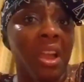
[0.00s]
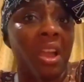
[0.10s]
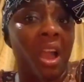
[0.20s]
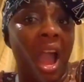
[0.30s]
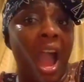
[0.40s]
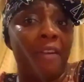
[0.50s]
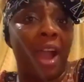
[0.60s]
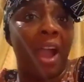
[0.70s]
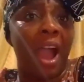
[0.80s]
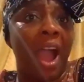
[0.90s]
I, I,
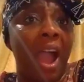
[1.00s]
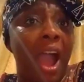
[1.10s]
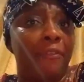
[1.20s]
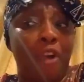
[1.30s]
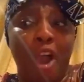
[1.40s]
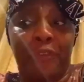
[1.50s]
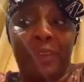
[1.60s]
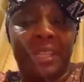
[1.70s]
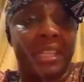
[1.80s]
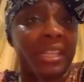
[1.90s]
I, I've off
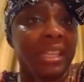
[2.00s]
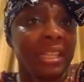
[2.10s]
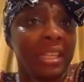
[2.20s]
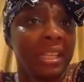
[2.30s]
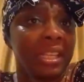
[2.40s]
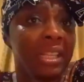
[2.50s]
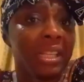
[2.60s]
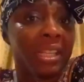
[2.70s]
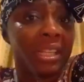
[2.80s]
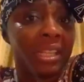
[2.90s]
it.
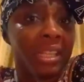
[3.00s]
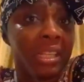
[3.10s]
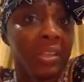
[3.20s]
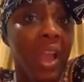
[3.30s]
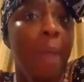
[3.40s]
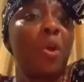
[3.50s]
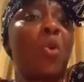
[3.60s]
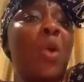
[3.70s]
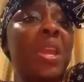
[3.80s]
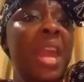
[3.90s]
I'm not
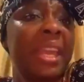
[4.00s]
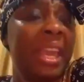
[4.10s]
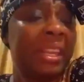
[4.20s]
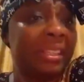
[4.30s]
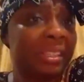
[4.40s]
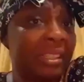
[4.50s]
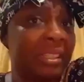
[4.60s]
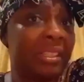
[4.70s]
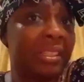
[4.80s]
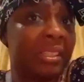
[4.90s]
going again.
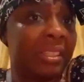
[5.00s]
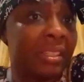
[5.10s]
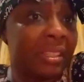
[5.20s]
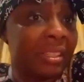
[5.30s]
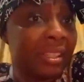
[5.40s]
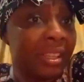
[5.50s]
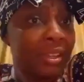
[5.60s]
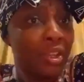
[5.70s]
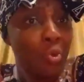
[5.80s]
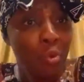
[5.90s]

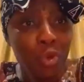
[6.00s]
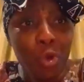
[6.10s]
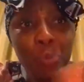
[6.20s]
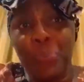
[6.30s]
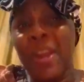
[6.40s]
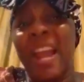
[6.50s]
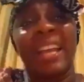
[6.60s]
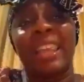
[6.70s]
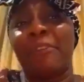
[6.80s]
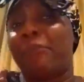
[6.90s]
You, you'll be like
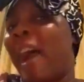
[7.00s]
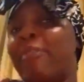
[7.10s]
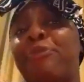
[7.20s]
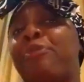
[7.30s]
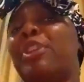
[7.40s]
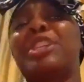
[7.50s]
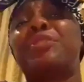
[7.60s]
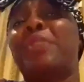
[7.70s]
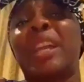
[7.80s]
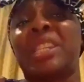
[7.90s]
the five foolish
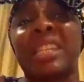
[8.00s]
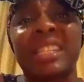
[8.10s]
virgins